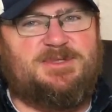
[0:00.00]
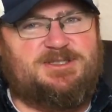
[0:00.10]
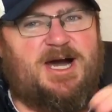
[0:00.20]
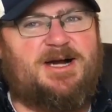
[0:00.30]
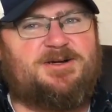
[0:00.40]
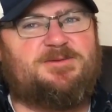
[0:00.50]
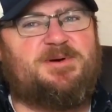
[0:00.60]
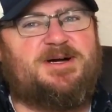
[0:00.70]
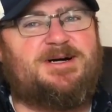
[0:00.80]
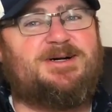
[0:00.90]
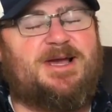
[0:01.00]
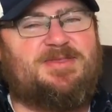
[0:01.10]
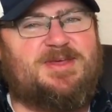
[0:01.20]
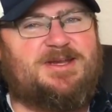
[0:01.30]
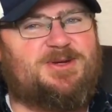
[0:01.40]
Taco Bell,
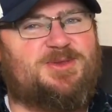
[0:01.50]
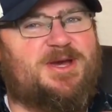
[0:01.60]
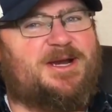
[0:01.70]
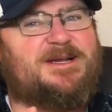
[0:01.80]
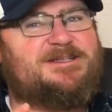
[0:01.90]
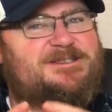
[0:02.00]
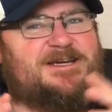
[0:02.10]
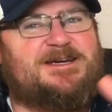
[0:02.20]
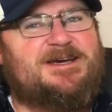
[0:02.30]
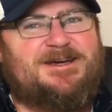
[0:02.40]
and then you're there? And it's like,